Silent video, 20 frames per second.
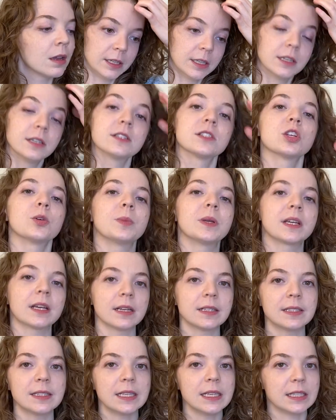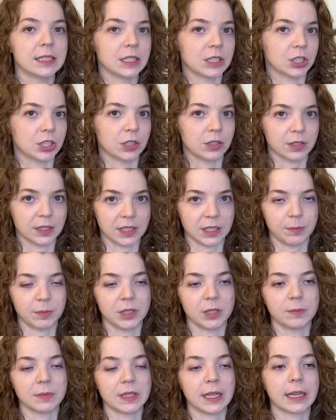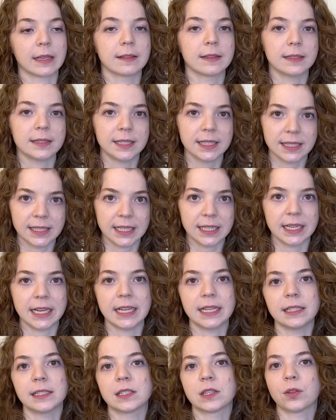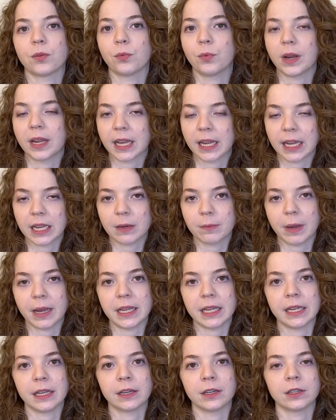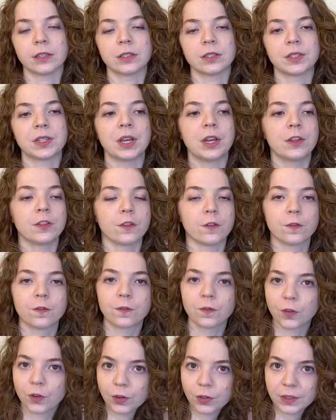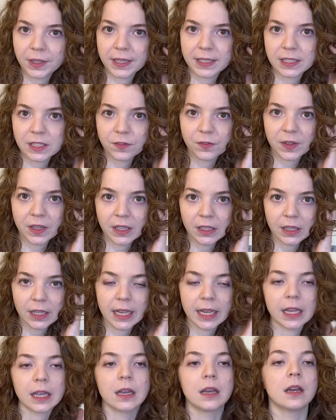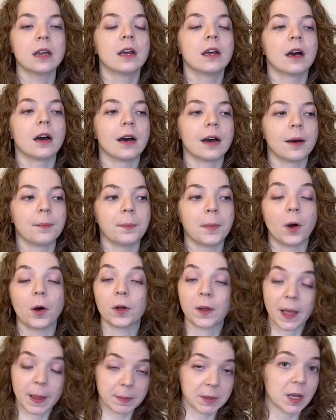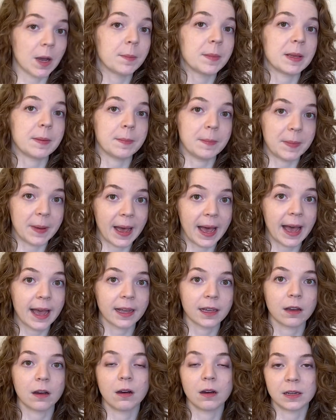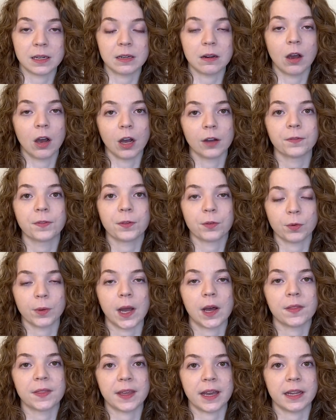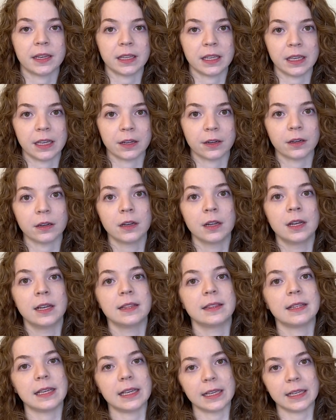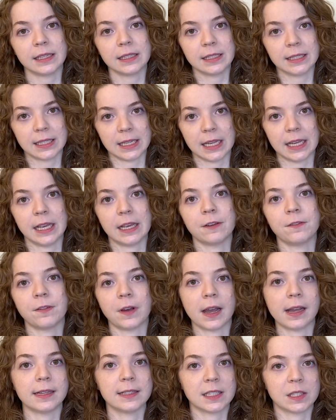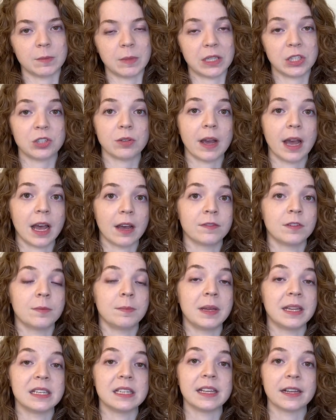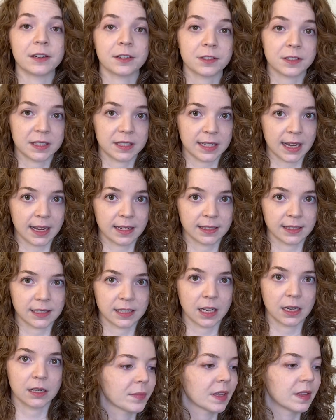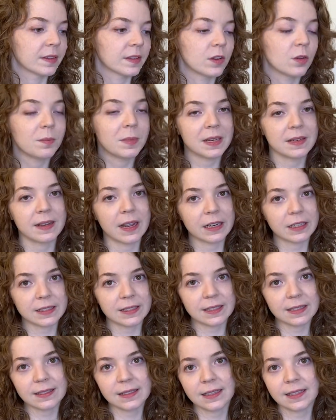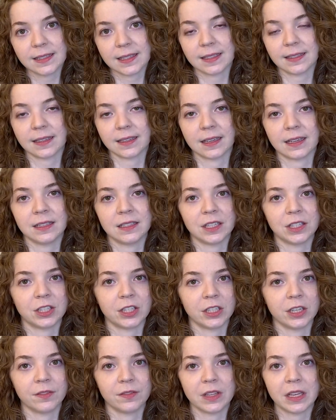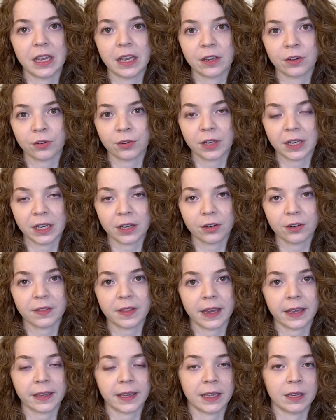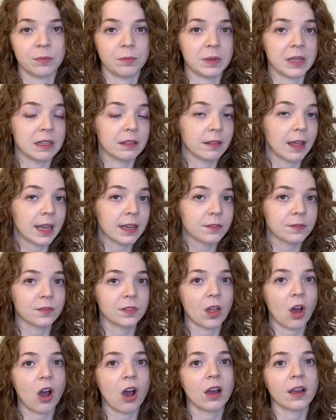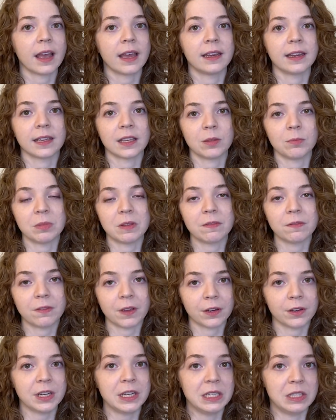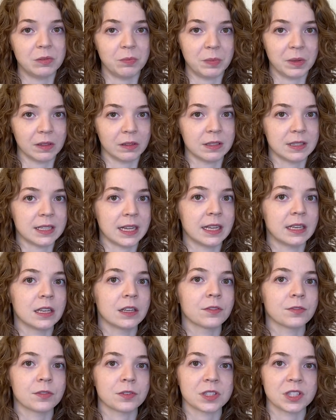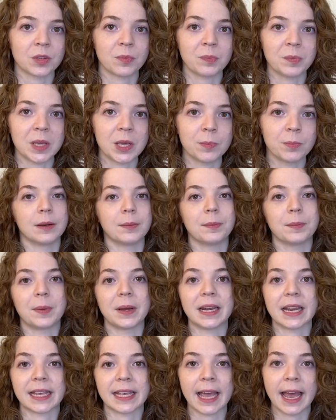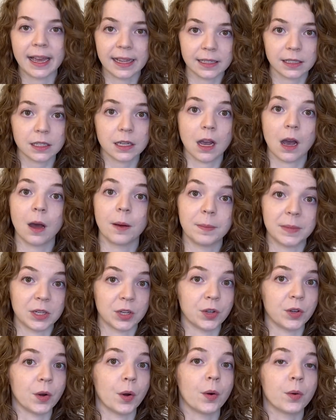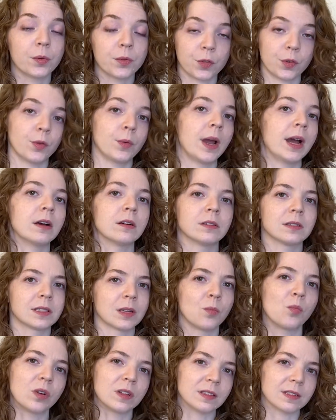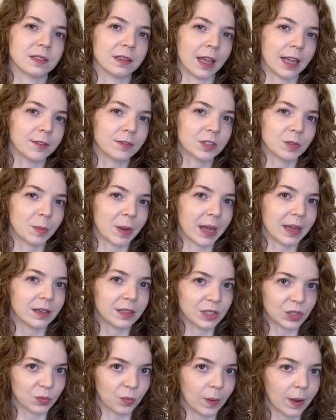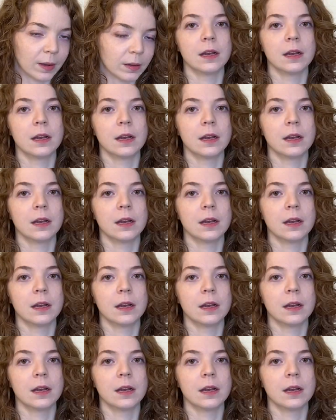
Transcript: So because the additional symptoms like the dizziness, the ringing in my ears, the fullness feeling, all kept coming back on and off throughout that year, the ENT advised me to have a Meniere's test done. So Meniere's disease is a condition of the inner ear that can be lifelong, and it can be very debilitating for some people, but it can come and go throughout someone's lifespan as well.